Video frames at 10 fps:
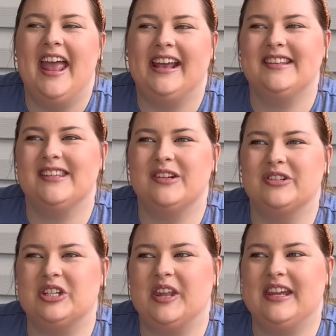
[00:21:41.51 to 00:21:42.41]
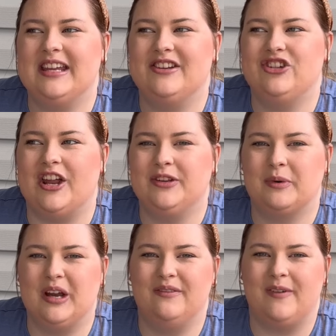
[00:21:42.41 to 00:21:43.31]
It gets a little chilly in
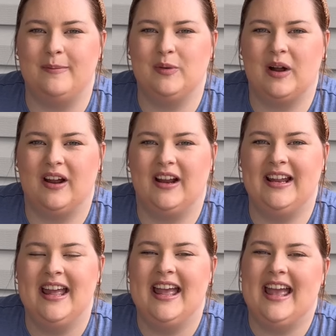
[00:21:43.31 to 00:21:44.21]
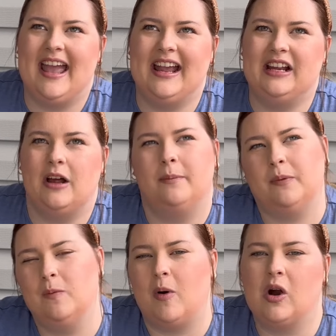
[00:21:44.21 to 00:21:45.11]
January and February and up
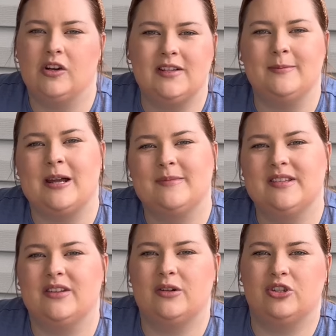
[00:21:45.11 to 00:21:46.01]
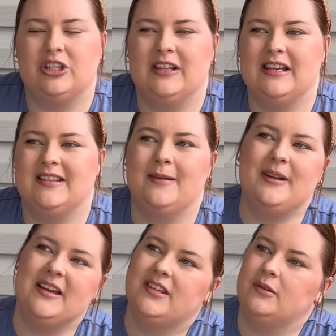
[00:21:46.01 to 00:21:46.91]
through March sometimes it's a little chilly. Some
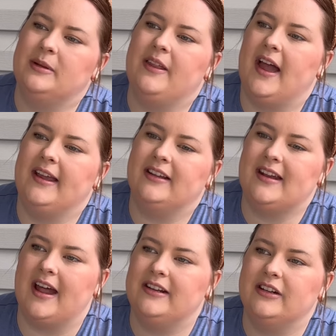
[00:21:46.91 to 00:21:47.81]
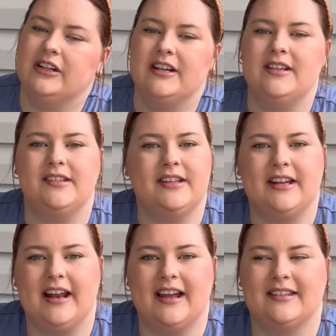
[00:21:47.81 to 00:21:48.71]
days it'll be like 90 degrees and then
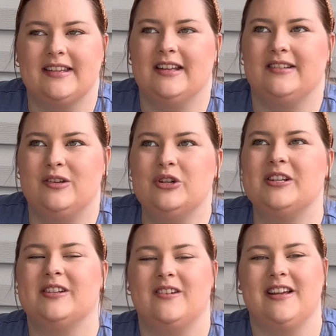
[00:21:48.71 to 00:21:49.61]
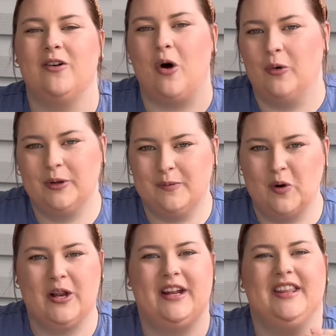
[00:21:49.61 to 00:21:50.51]
the next it usually starts out cold in the
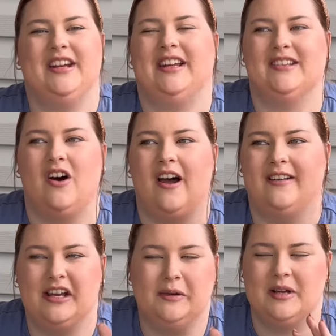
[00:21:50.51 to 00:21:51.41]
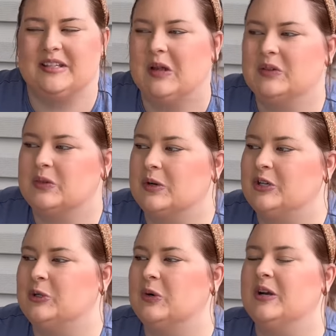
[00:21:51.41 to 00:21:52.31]
morning and then it gets hot. Anyways, long story
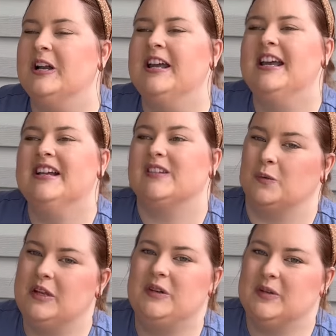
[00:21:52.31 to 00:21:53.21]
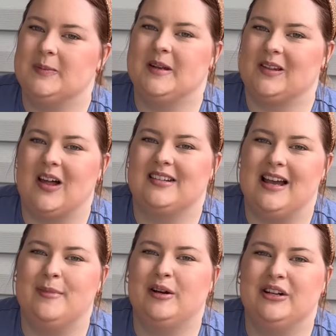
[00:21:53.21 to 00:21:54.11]
short. So we do spend a lot of
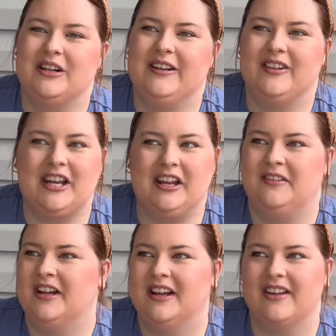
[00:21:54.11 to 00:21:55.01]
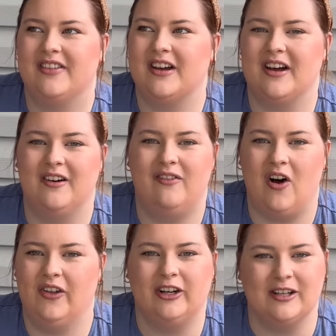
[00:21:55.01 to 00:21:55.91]
time out here even in the
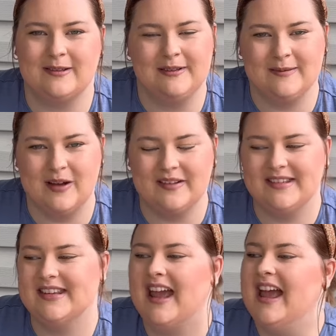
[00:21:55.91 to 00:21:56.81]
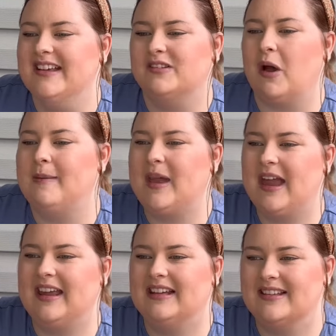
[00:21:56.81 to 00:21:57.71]
fall and Christmas months. So I
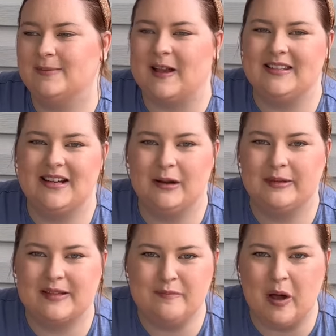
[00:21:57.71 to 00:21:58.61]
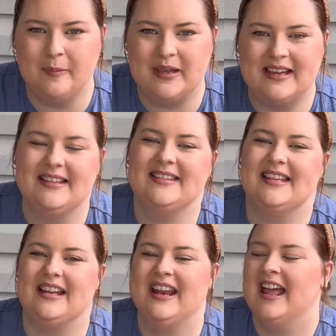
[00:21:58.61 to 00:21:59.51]
may spice it up with some pumpkins
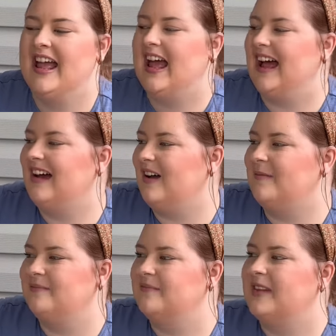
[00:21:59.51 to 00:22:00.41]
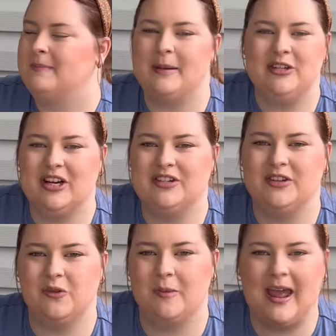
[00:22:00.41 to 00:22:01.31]
and um, maybe change the
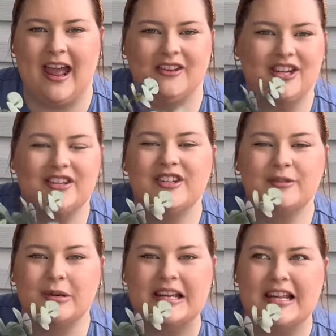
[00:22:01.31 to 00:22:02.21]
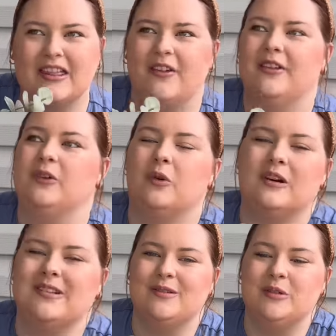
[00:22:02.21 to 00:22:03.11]
doormat and change the wreath on the
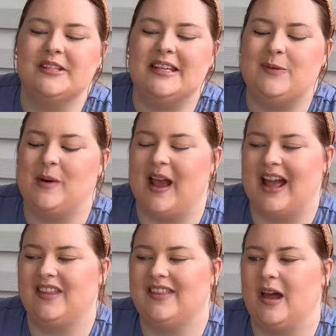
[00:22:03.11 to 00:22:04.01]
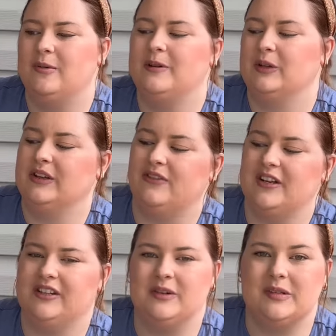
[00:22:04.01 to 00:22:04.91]
door. we'll see. But I think that would be really
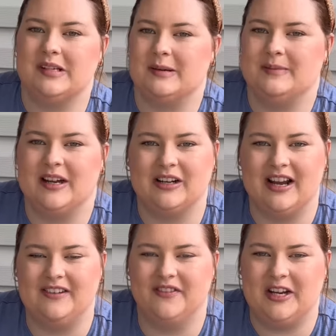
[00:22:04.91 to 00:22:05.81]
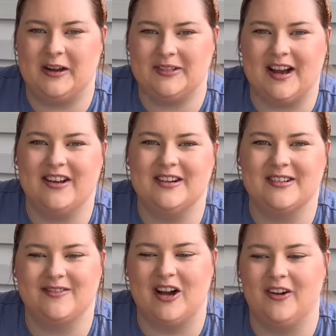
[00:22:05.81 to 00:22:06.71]
fun to do some decorating videos out here
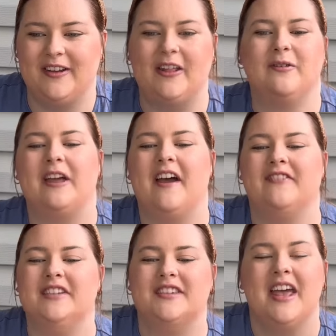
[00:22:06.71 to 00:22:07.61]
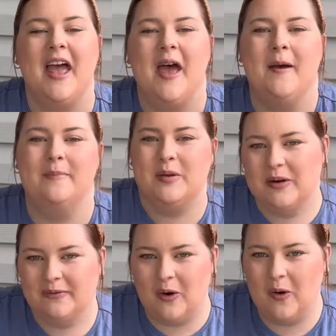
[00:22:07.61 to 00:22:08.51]
as well. Now that we have this
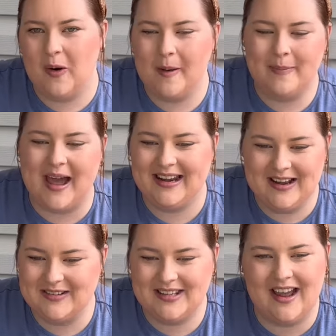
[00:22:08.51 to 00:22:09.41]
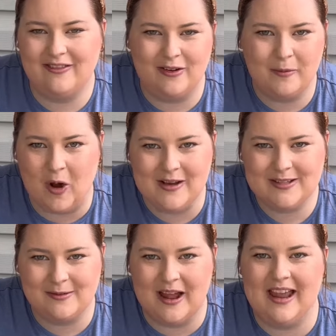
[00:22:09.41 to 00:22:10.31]
beautiful patio set from
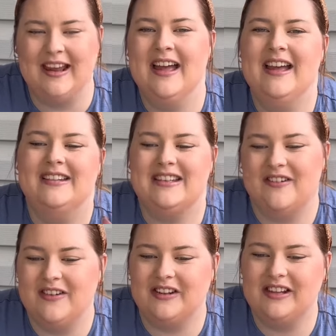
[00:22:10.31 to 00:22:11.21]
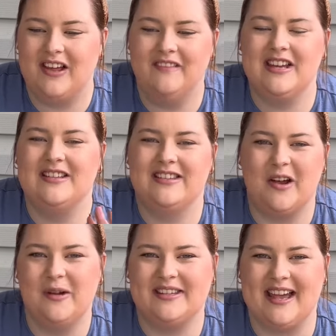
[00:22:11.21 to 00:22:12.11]
Costway, definitely love it.
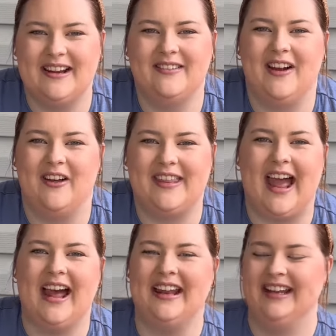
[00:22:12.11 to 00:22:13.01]
So excited about that.